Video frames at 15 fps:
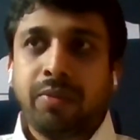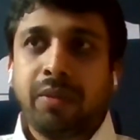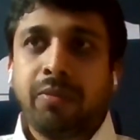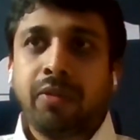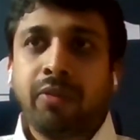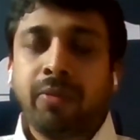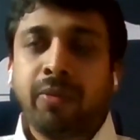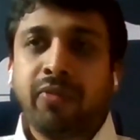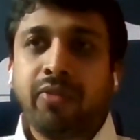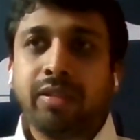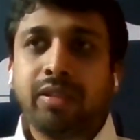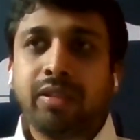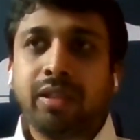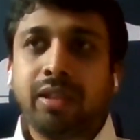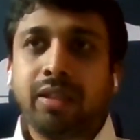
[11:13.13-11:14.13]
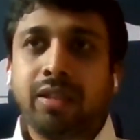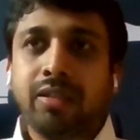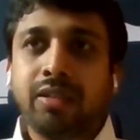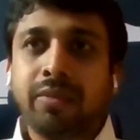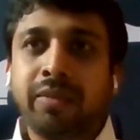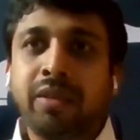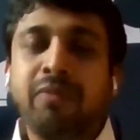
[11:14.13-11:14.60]
people would be facing
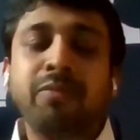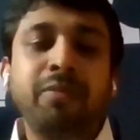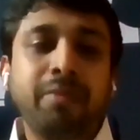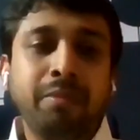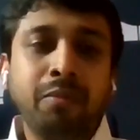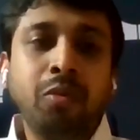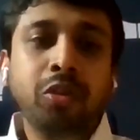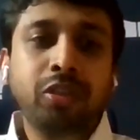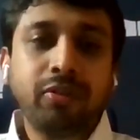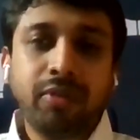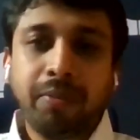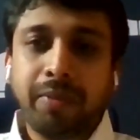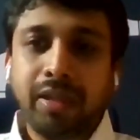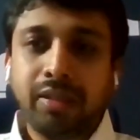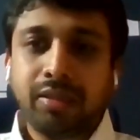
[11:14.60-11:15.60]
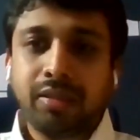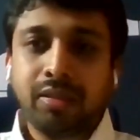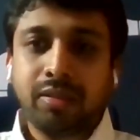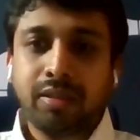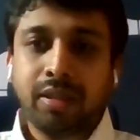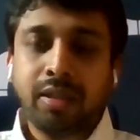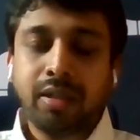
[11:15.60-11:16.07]
is, most of the
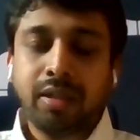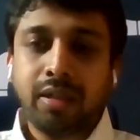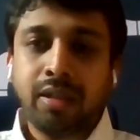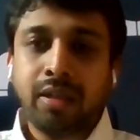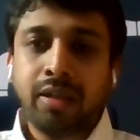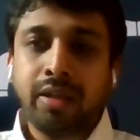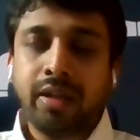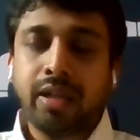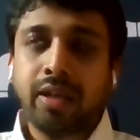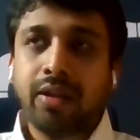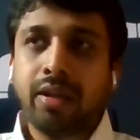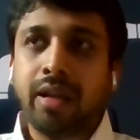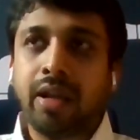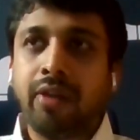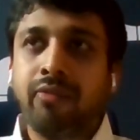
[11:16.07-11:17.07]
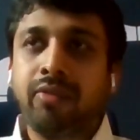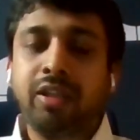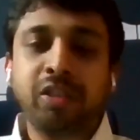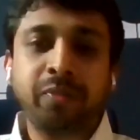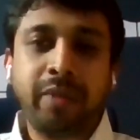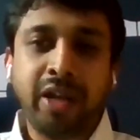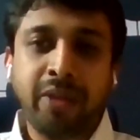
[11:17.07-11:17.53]
places in India have
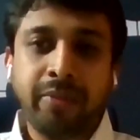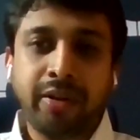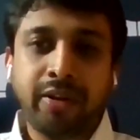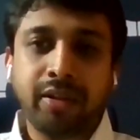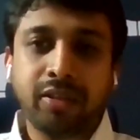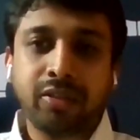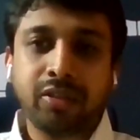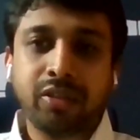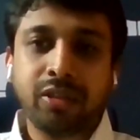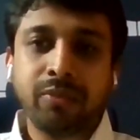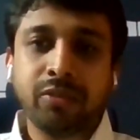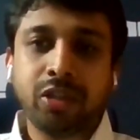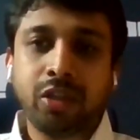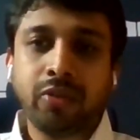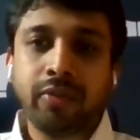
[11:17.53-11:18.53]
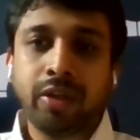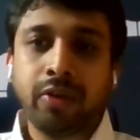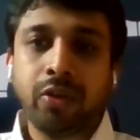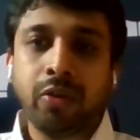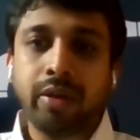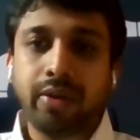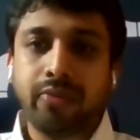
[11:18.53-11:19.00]
these biometric systems
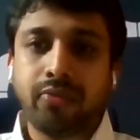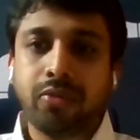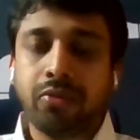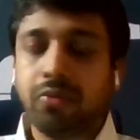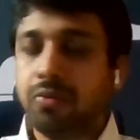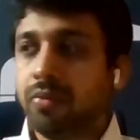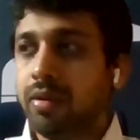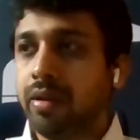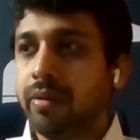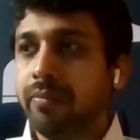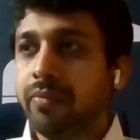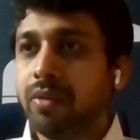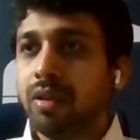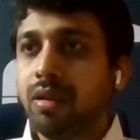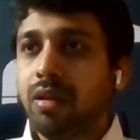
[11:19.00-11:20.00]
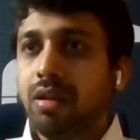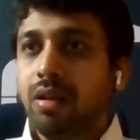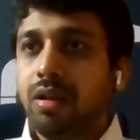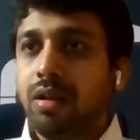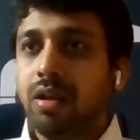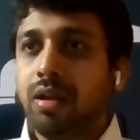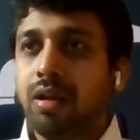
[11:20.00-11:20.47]
where you have to
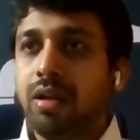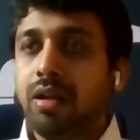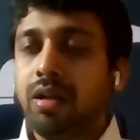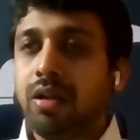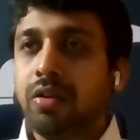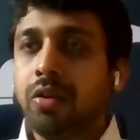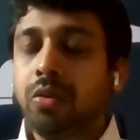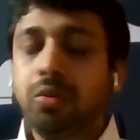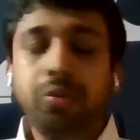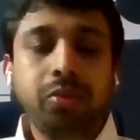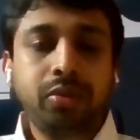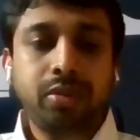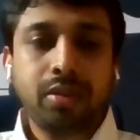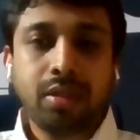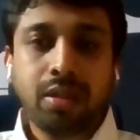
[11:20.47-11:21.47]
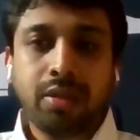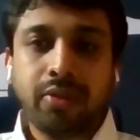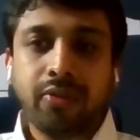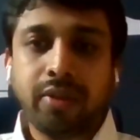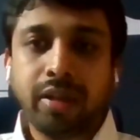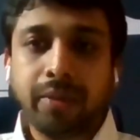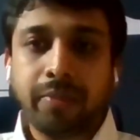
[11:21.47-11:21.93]
use
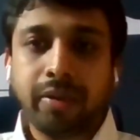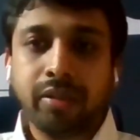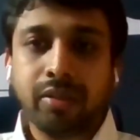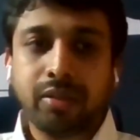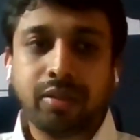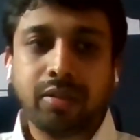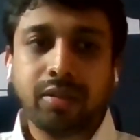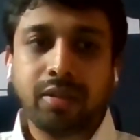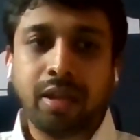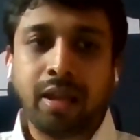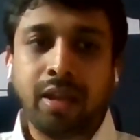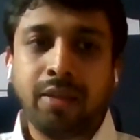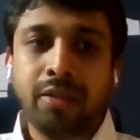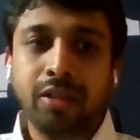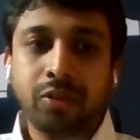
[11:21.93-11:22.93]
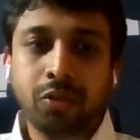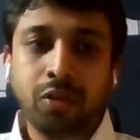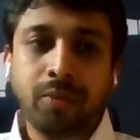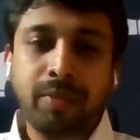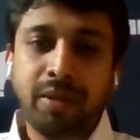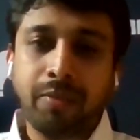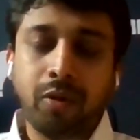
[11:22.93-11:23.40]
fingerprints, and this
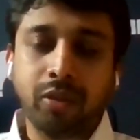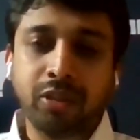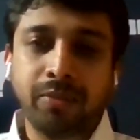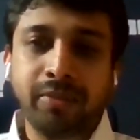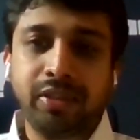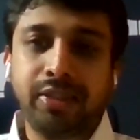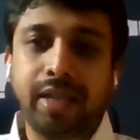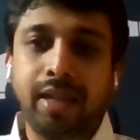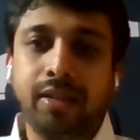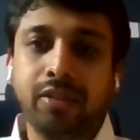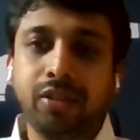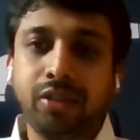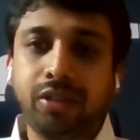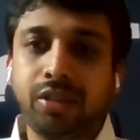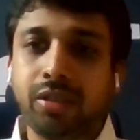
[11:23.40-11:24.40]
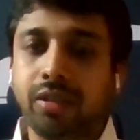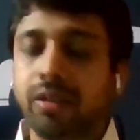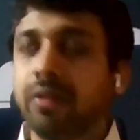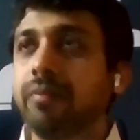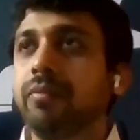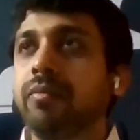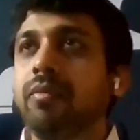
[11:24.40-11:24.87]
could be a possible challenge